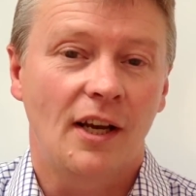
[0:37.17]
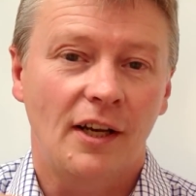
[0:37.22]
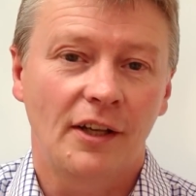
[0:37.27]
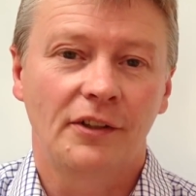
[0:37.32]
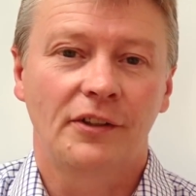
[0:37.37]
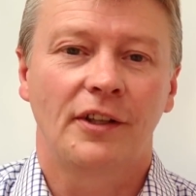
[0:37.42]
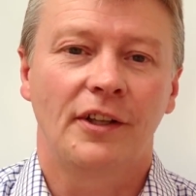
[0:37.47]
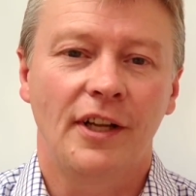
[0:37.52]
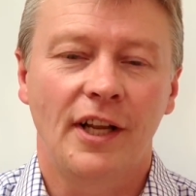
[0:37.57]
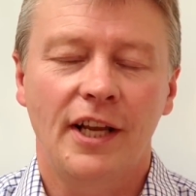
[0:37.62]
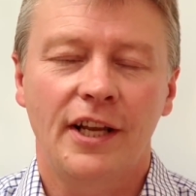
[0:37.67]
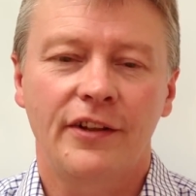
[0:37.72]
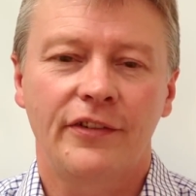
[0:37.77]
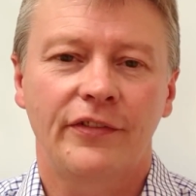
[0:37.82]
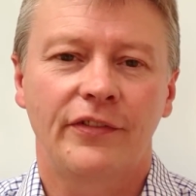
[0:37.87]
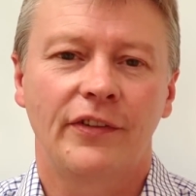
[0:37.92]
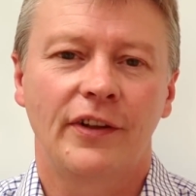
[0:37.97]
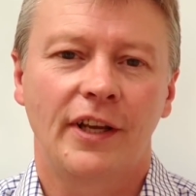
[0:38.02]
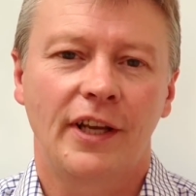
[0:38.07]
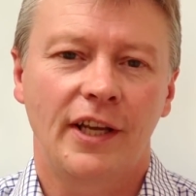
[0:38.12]

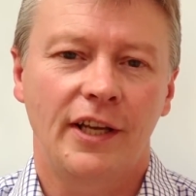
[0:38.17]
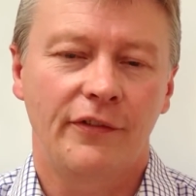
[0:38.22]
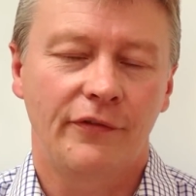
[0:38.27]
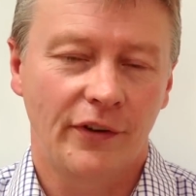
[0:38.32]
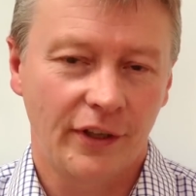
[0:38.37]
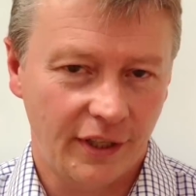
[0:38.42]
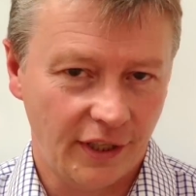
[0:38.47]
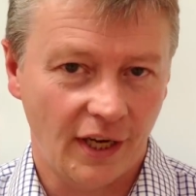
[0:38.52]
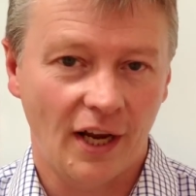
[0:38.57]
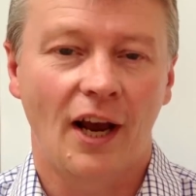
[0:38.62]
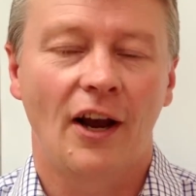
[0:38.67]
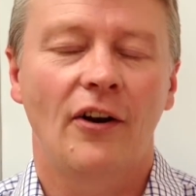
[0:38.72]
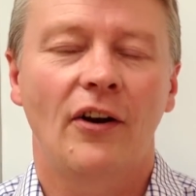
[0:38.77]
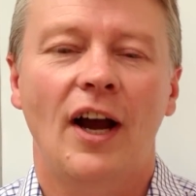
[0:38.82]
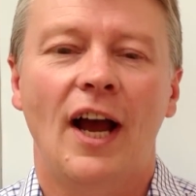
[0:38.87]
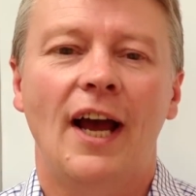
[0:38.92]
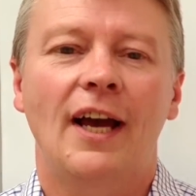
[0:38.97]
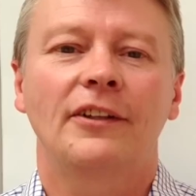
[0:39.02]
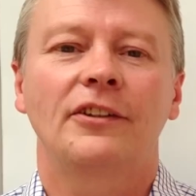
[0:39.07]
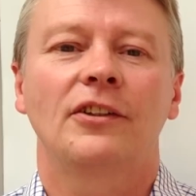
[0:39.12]
underneath the
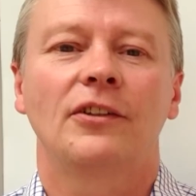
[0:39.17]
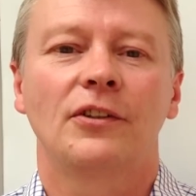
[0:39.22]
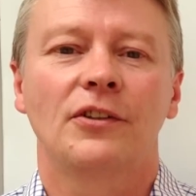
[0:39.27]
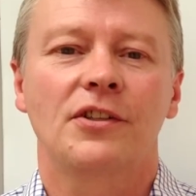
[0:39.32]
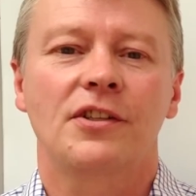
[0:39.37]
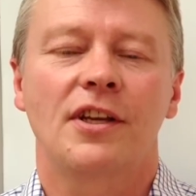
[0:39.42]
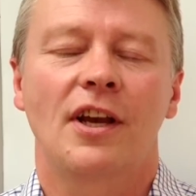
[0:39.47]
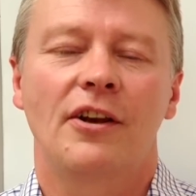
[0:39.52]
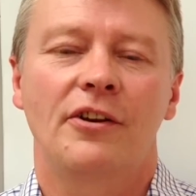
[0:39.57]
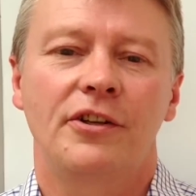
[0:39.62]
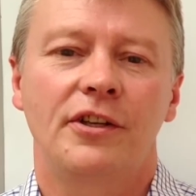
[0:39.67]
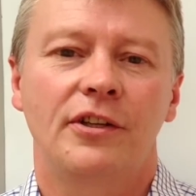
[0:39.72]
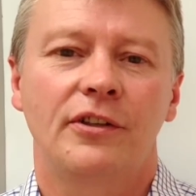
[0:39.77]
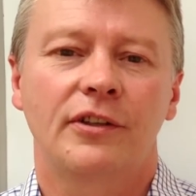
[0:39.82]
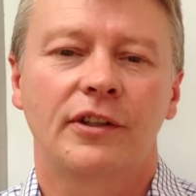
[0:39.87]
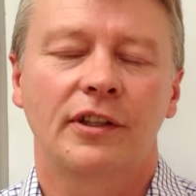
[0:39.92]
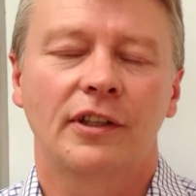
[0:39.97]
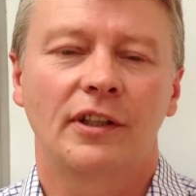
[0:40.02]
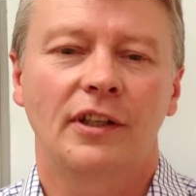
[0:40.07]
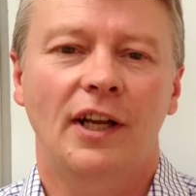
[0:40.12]
video and also you
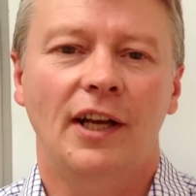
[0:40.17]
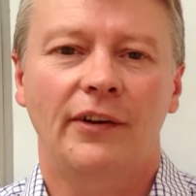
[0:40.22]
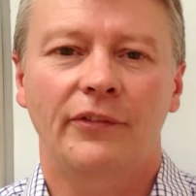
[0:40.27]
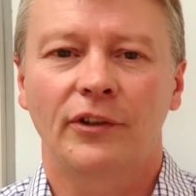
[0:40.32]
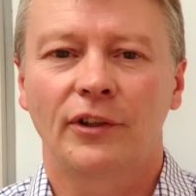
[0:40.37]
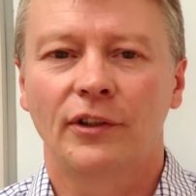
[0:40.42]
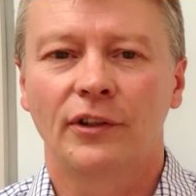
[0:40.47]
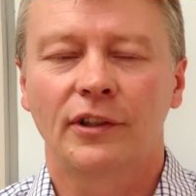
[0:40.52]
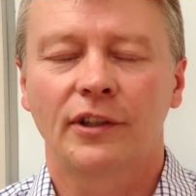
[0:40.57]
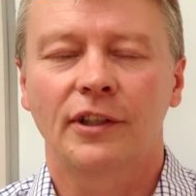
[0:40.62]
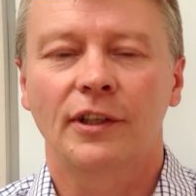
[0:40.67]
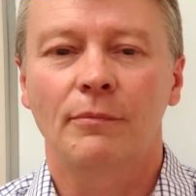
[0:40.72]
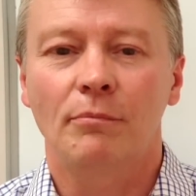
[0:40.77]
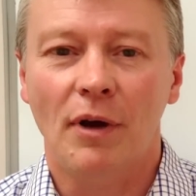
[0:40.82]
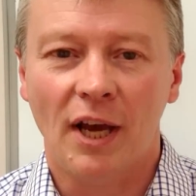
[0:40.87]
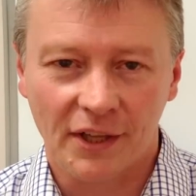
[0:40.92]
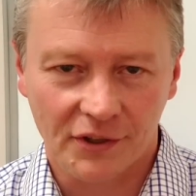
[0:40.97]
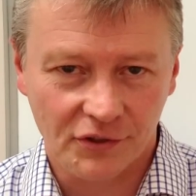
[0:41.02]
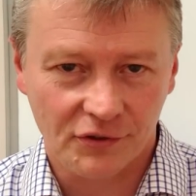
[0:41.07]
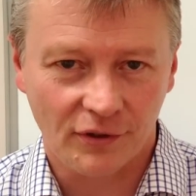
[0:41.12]
can have a look at
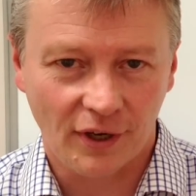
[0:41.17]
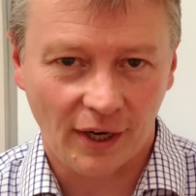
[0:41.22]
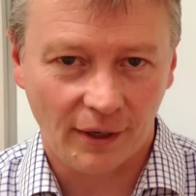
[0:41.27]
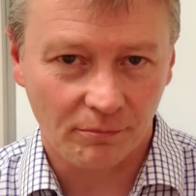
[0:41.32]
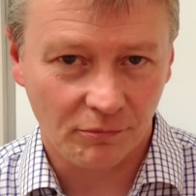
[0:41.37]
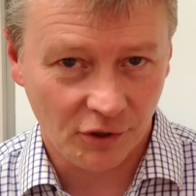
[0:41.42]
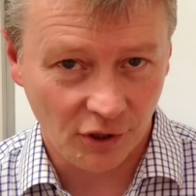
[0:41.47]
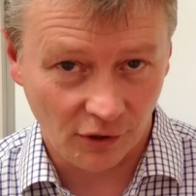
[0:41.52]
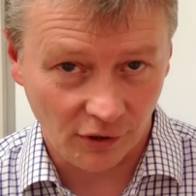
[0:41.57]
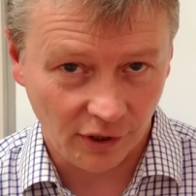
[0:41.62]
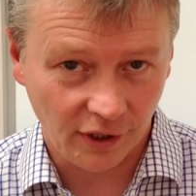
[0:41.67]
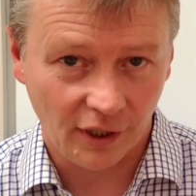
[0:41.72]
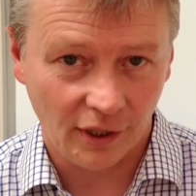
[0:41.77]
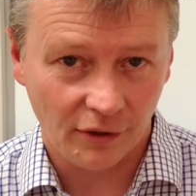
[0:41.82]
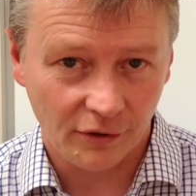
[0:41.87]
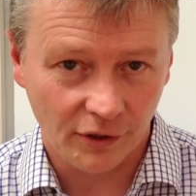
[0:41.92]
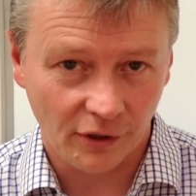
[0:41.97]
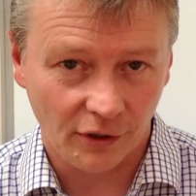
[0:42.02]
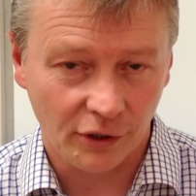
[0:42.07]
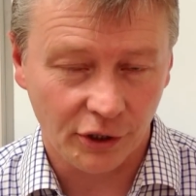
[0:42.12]

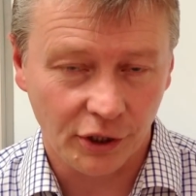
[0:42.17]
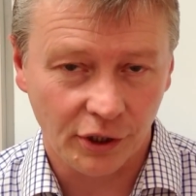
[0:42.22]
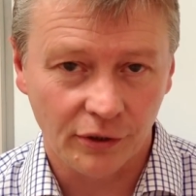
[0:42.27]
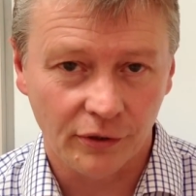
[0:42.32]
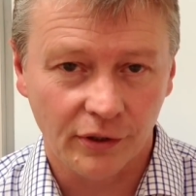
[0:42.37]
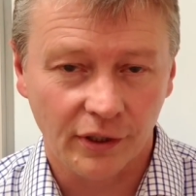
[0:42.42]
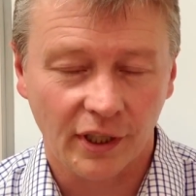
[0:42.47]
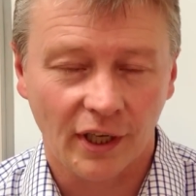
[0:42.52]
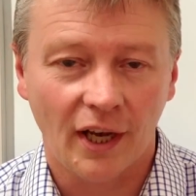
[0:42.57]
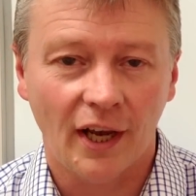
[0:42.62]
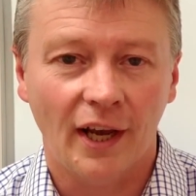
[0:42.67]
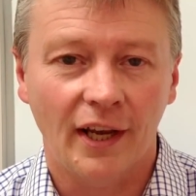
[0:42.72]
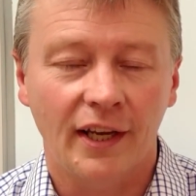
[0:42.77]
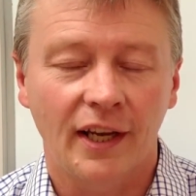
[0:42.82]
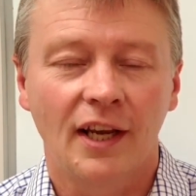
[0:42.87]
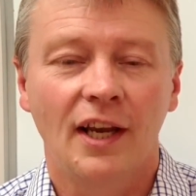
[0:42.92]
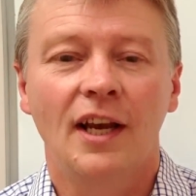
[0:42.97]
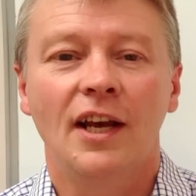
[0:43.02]
mathswrap.co.uk.